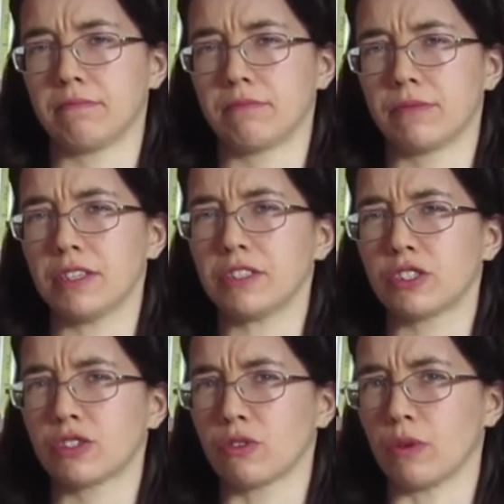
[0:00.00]

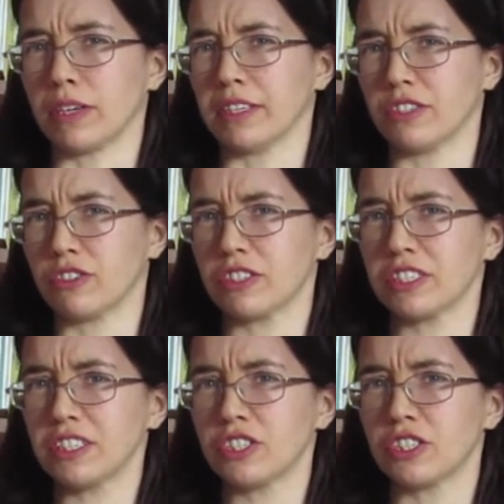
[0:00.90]
That's quite
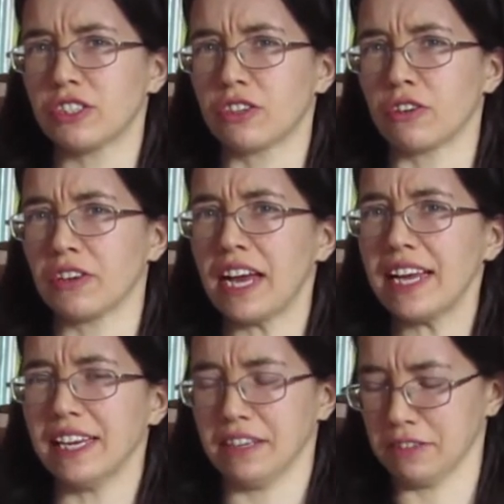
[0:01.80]
interesting, she's got an
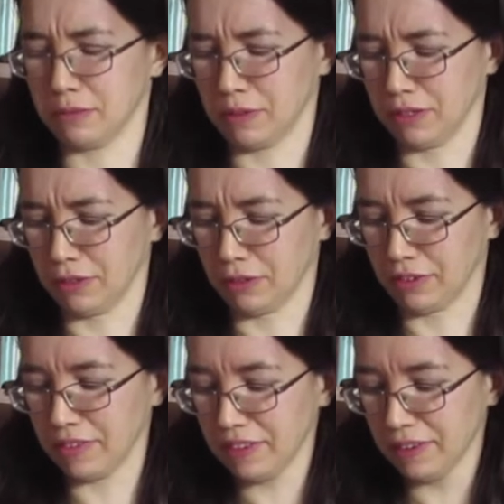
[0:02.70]
alias by the look
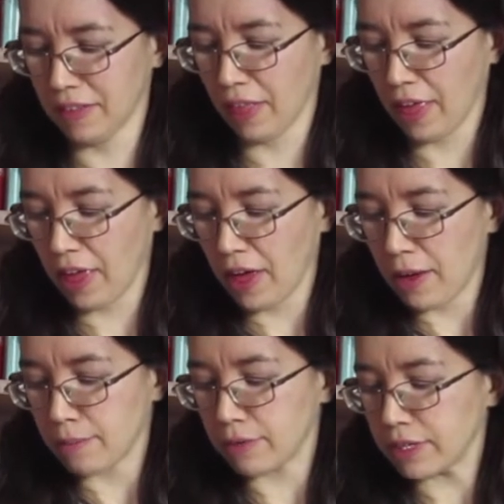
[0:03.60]
of it.
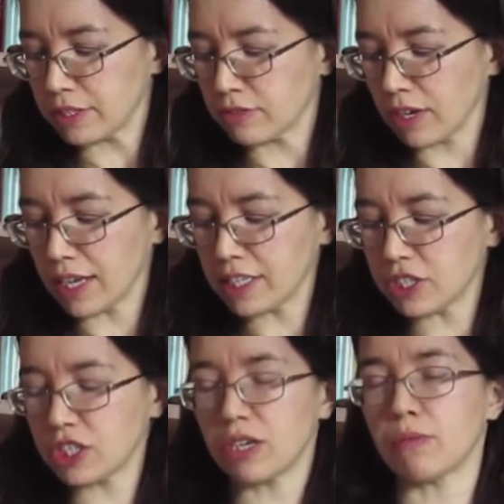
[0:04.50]
But his
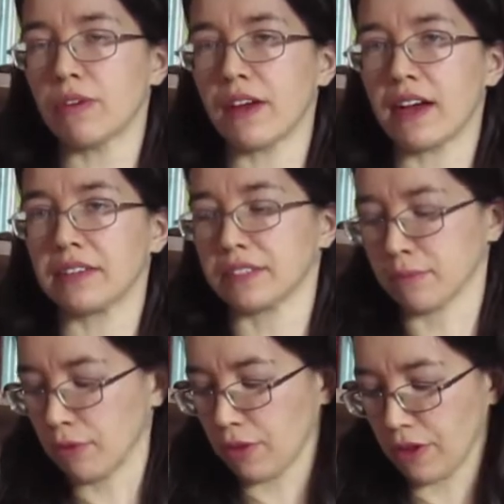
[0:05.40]
relationship with Anne's
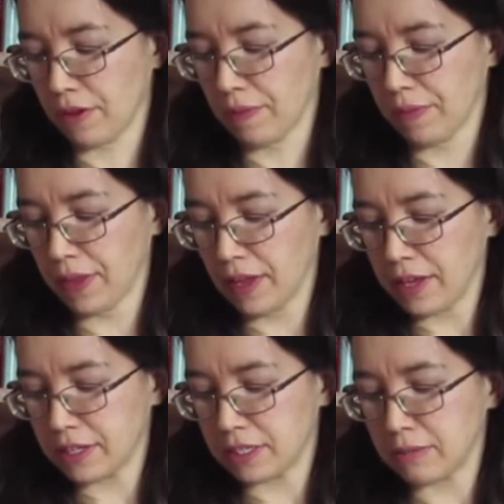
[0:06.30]
mother
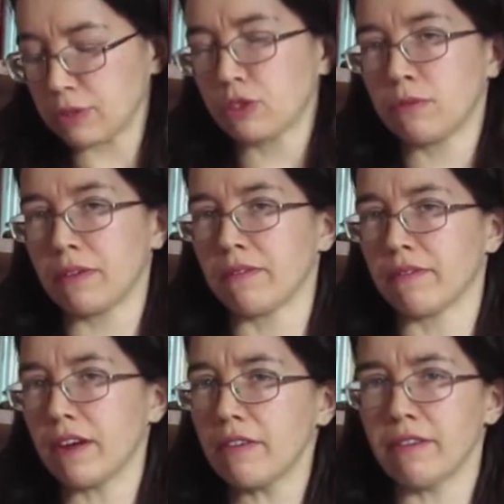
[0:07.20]
seems to have been
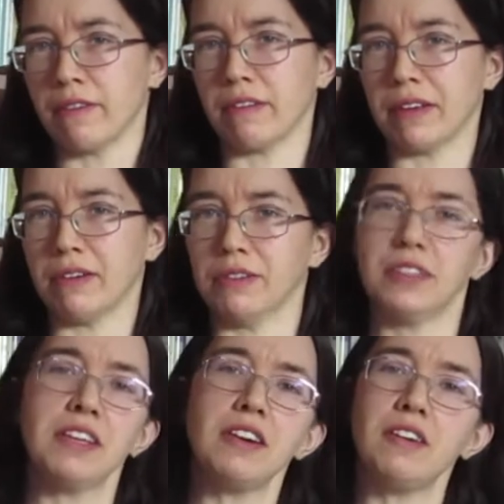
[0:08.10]
very good.
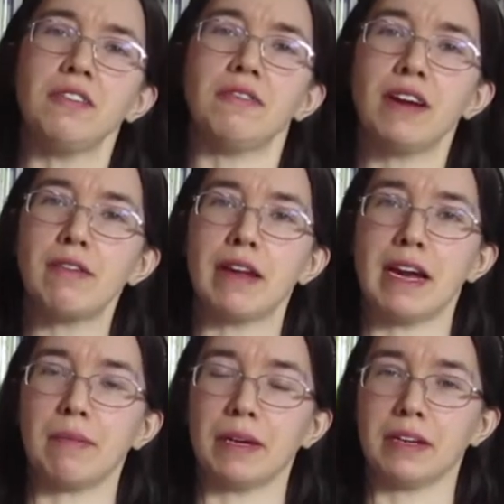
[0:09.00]
They got on very
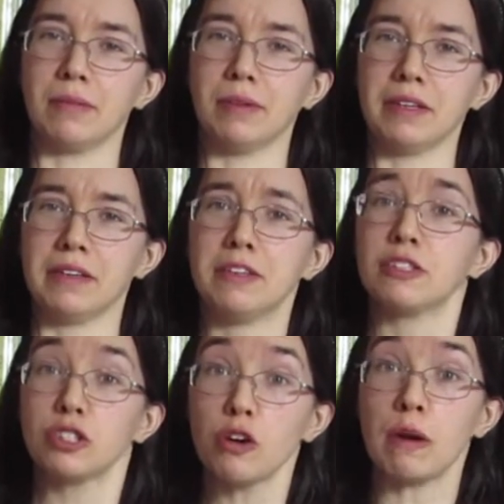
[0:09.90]
amicably,
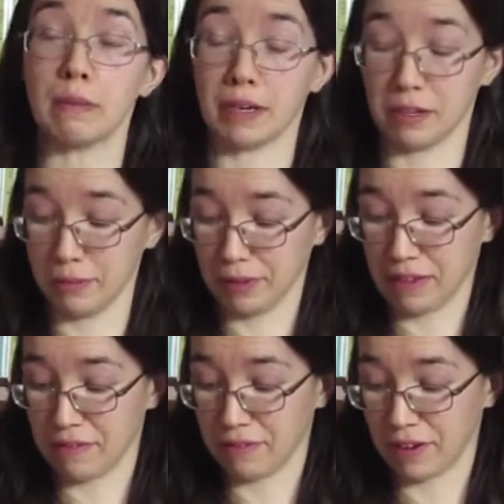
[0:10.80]
so amicably
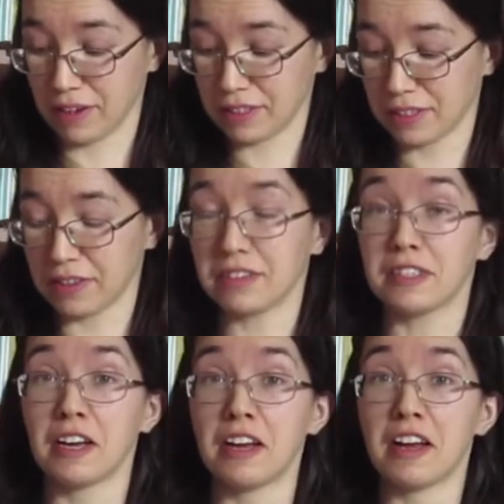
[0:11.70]
in fact that
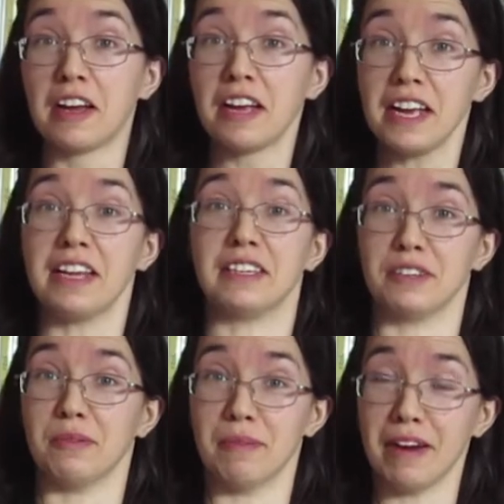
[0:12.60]
he ended
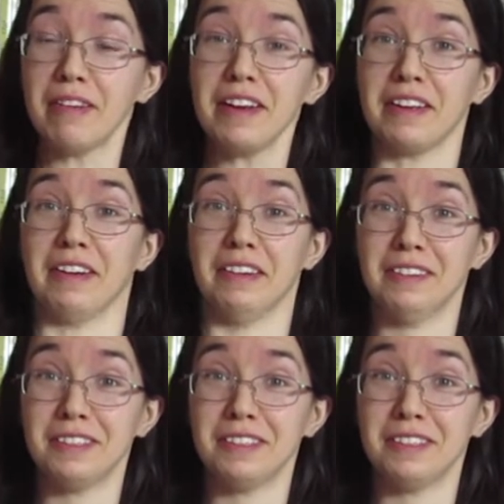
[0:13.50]
up marrying her.